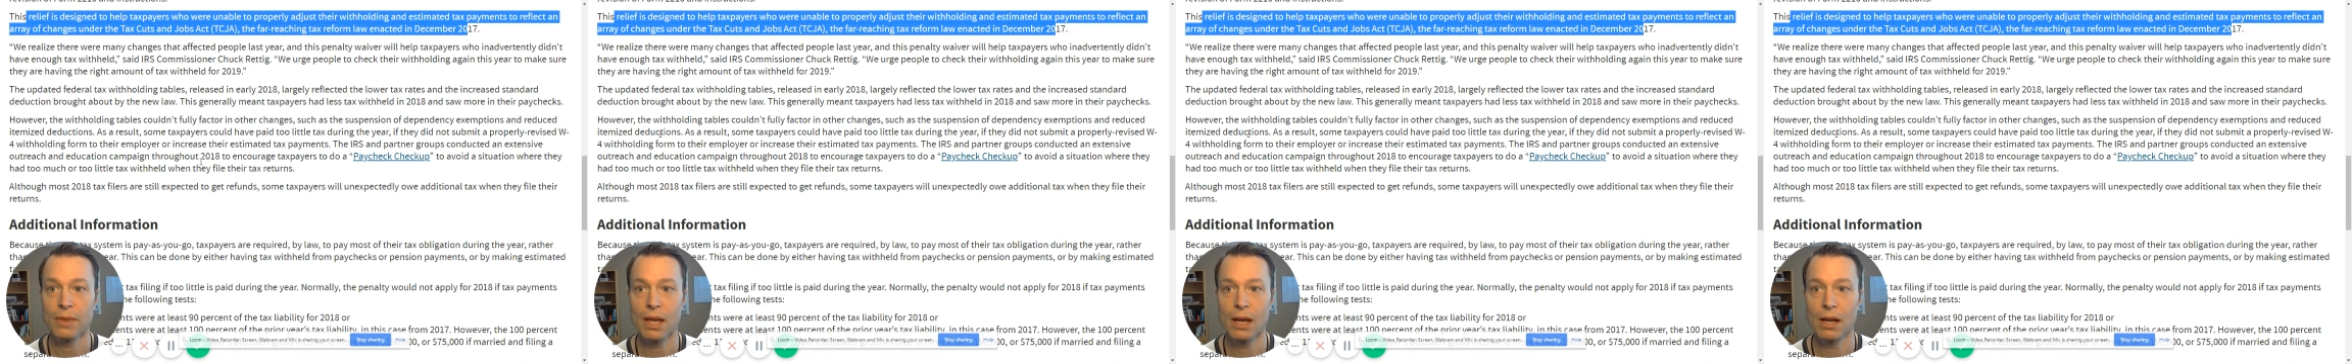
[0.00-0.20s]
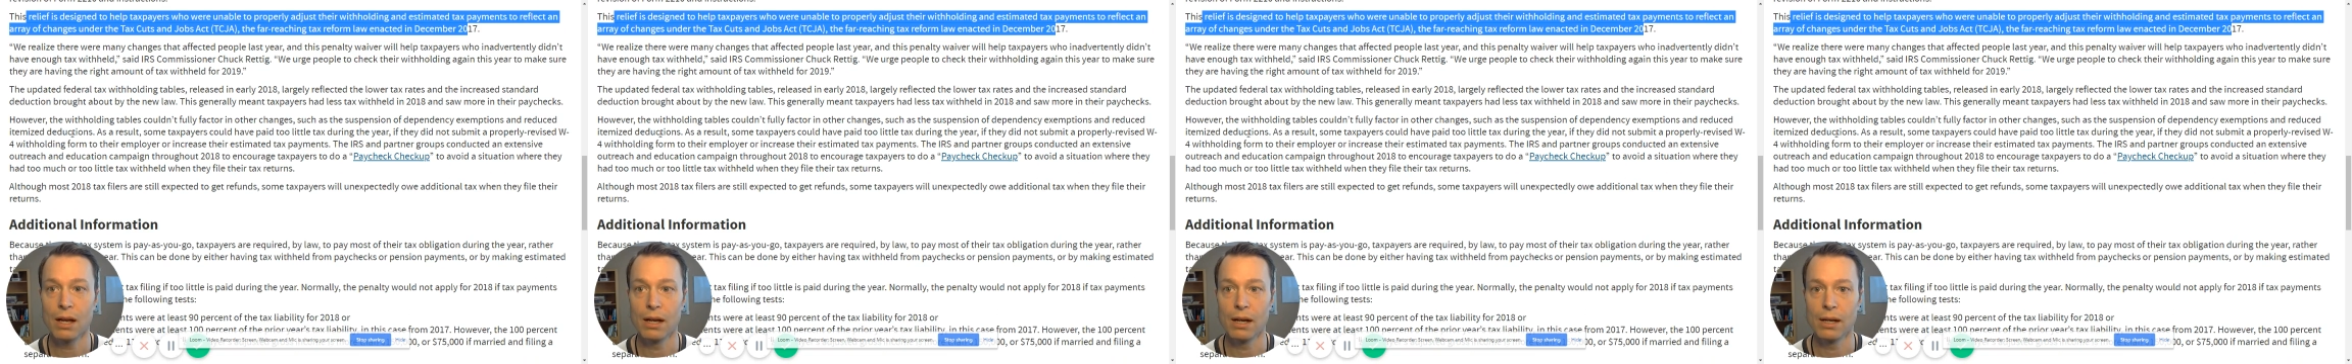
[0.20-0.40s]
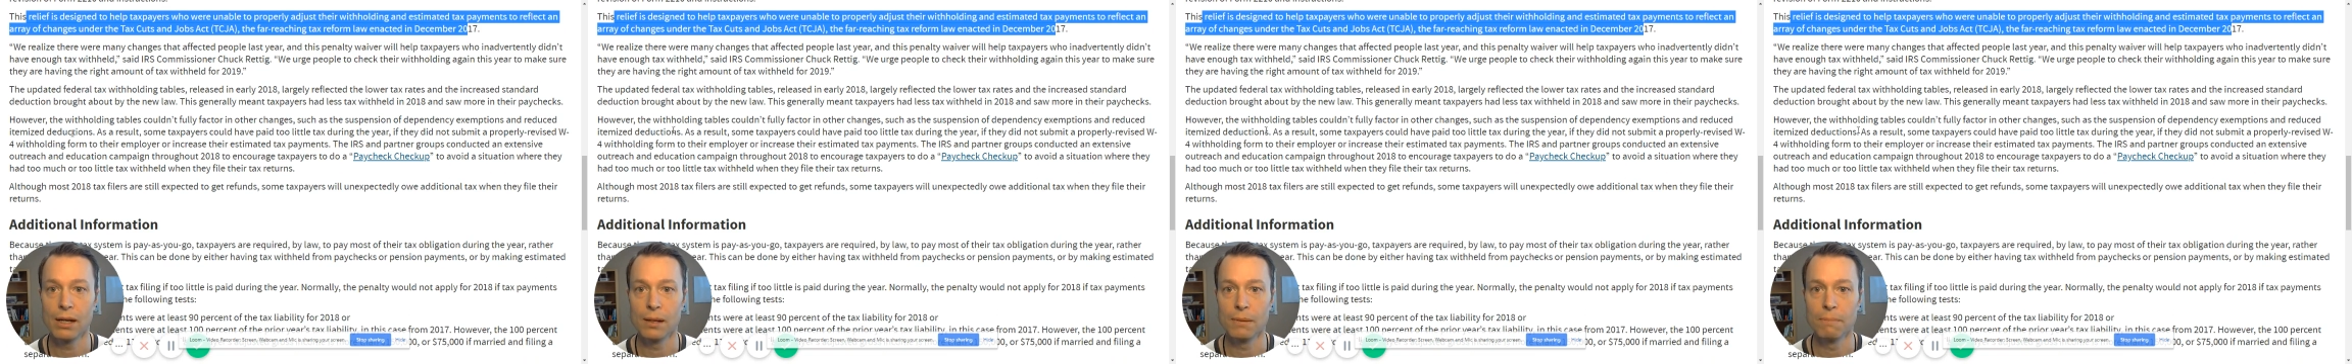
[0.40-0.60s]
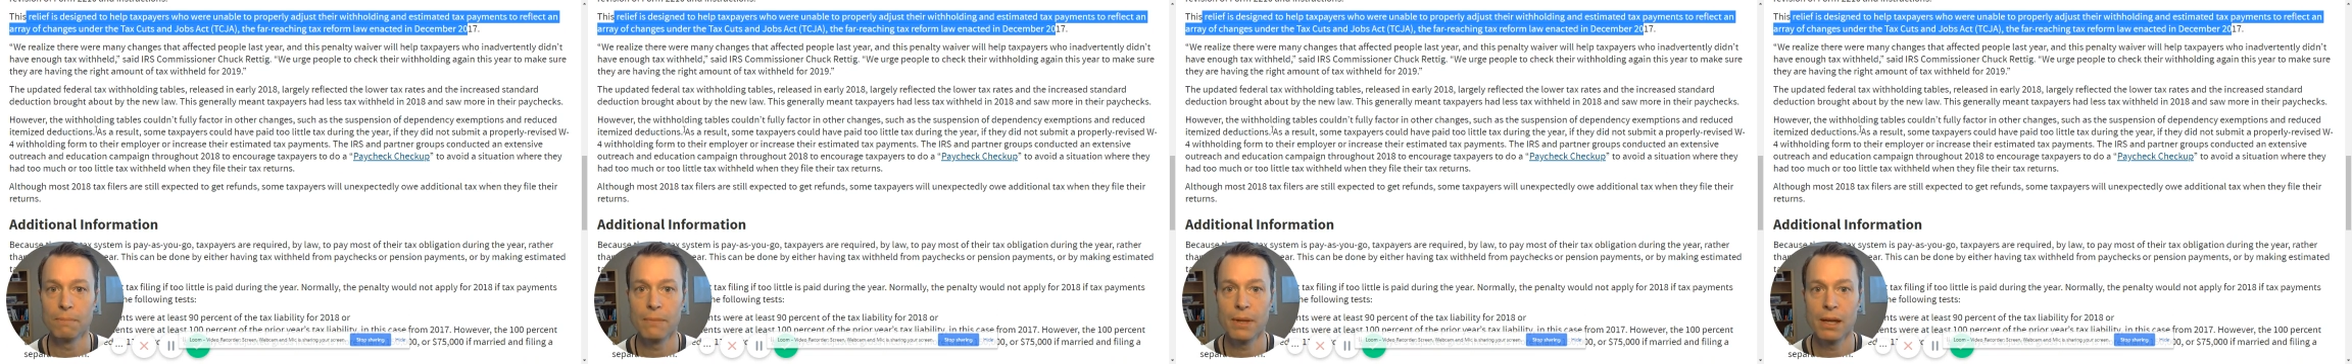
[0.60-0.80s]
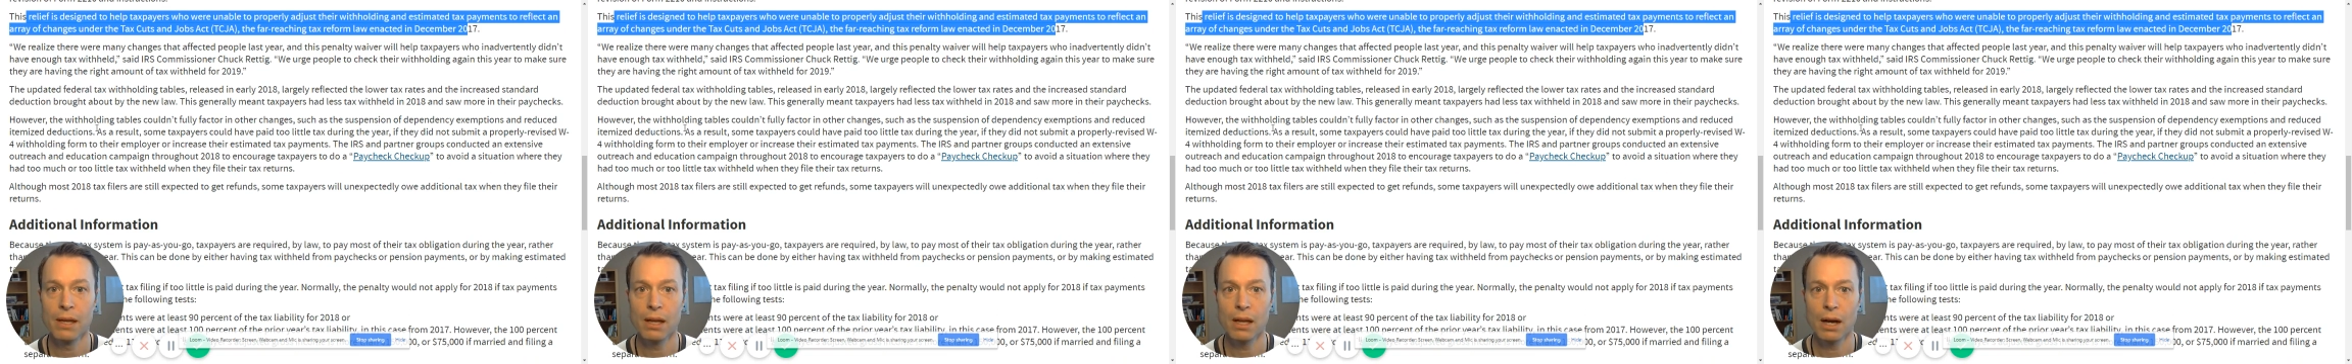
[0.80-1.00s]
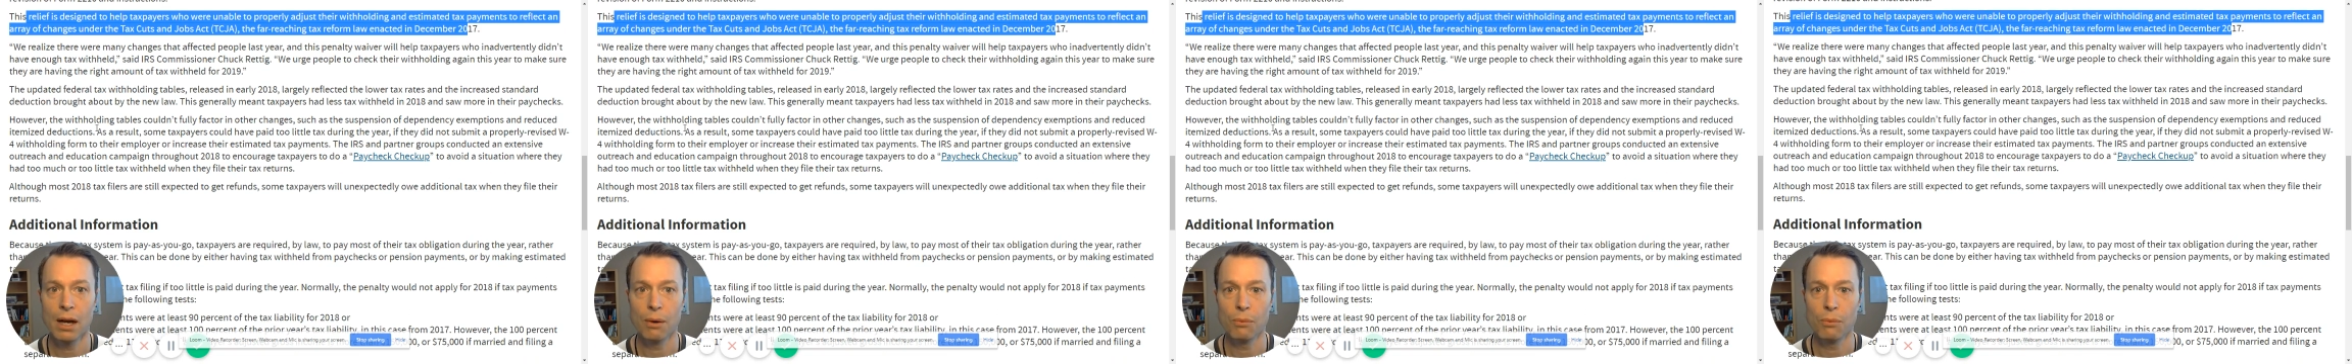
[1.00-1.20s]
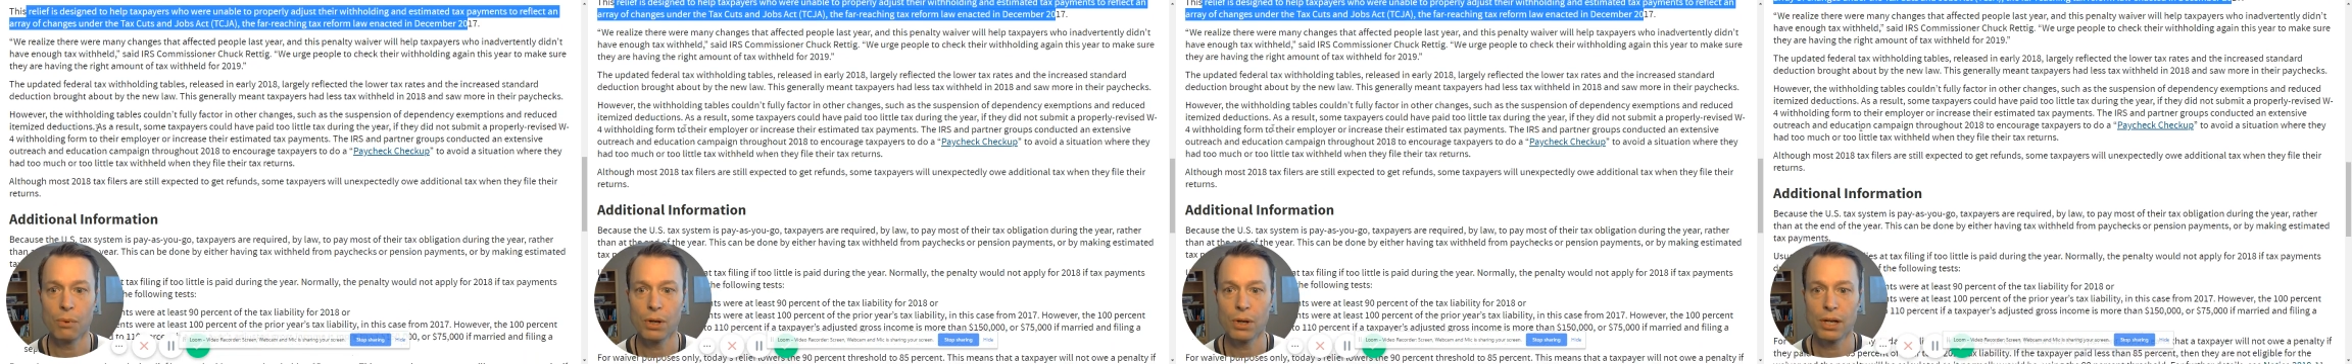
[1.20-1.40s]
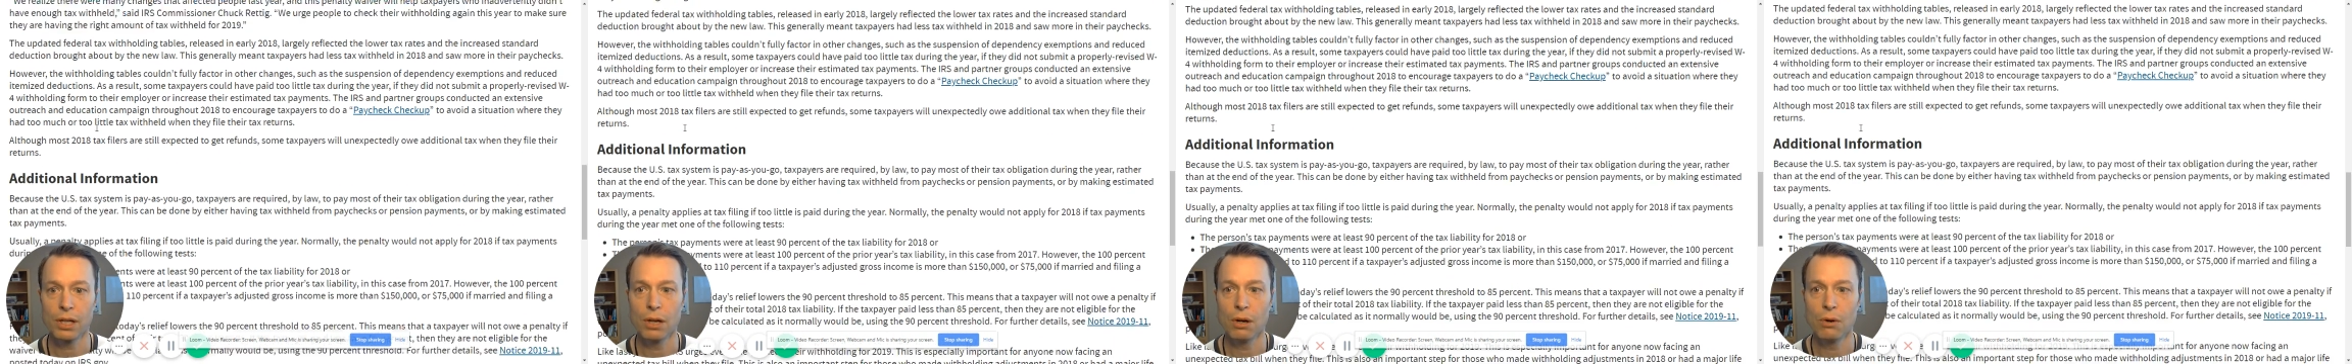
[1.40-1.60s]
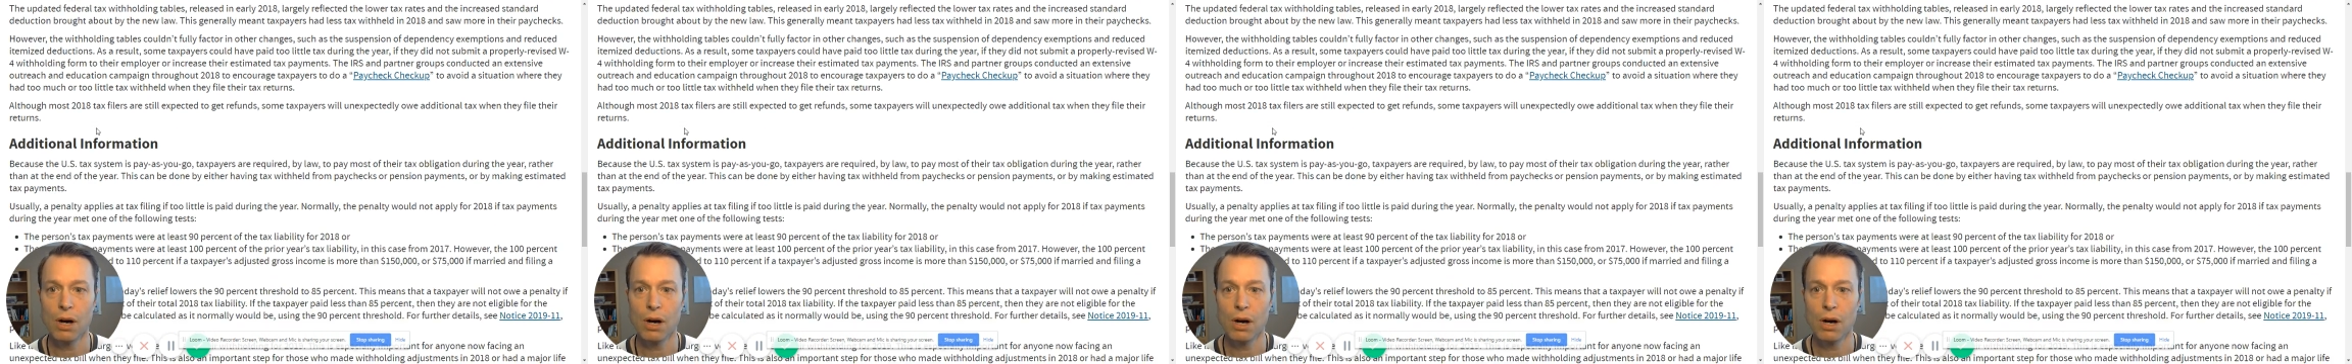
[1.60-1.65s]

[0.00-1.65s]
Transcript: Um, I want to go